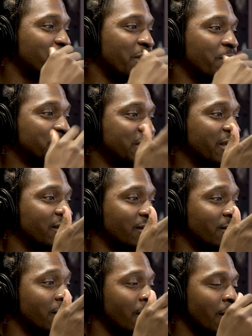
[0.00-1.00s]
me in
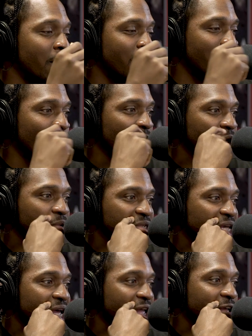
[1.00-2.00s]
particular, where he was
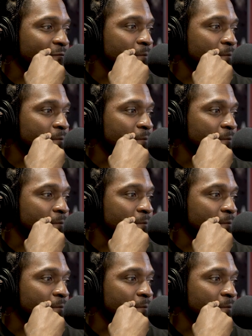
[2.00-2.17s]
like,